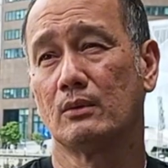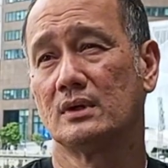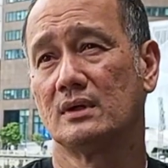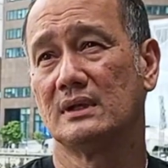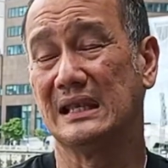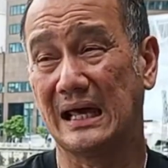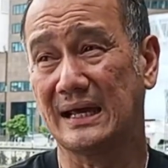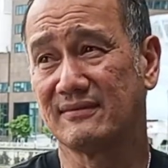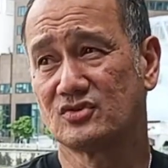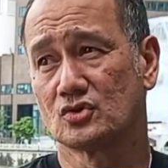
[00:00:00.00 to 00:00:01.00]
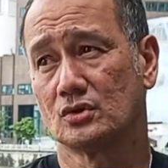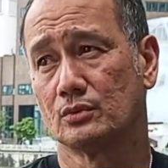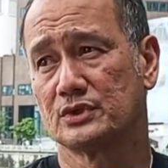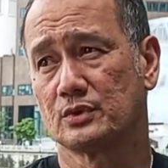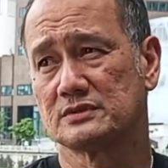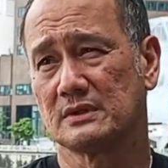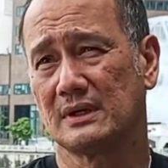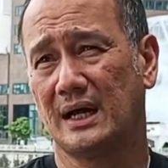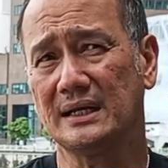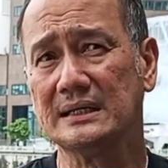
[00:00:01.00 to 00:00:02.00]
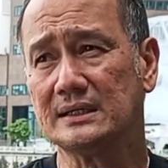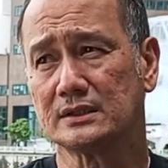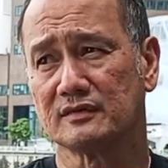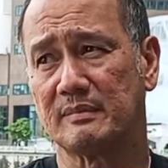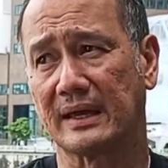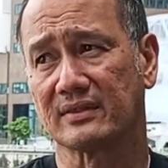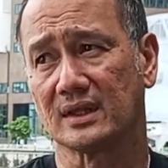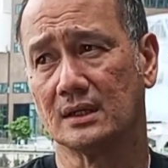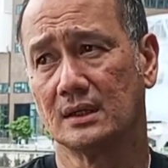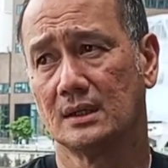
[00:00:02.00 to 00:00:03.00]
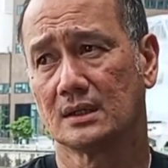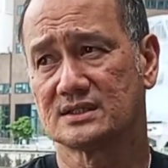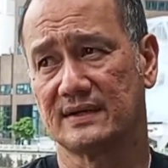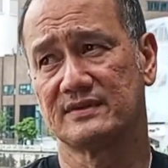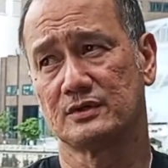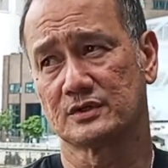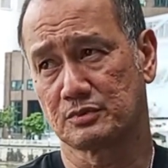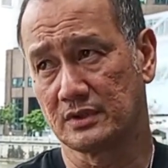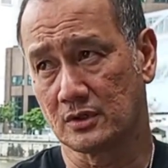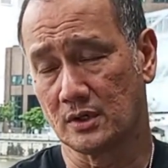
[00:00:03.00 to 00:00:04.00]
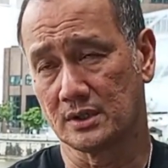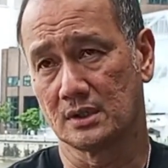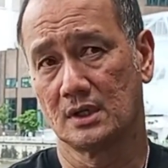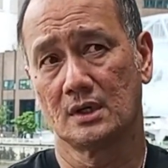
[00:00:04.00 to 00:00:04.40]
hour live show, which was unheard of back then. So everything was pre-recorded.